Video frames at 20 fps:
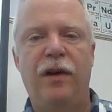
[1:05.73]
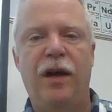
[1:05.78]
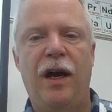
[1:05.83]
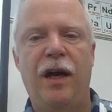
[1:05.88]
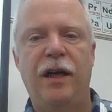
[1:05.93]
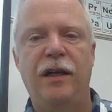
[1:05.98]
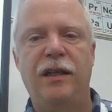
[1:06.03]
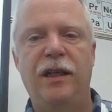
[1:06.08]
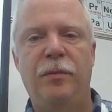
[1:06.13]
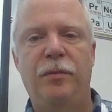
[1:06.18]

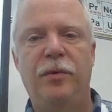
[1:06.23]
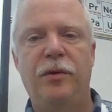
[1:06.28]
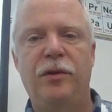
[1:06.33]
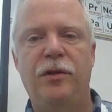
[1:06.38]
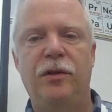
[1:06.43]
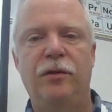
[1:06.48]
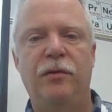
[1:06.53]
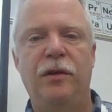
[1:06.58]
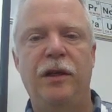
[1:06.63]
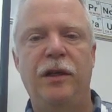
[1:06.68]
high
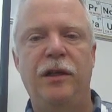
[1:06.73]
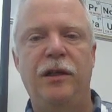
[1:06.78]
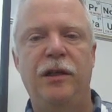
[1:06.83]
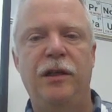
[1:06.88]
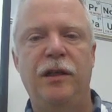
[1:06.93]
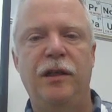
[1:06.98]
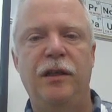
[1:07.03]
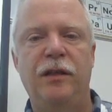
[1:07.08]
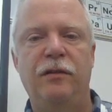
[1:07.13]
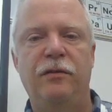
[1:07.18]
temperature
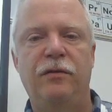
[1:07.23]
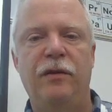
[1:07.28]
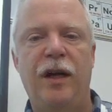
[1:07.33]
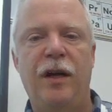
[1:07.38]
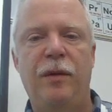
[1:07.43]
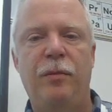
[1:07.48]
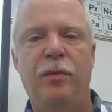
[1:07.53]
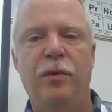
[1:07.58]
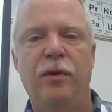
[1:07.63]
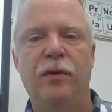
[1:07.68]
region is
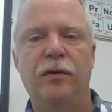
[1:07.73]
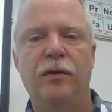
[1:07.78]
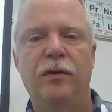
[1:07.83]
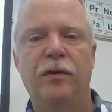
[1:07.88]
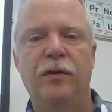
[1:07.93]
vapor.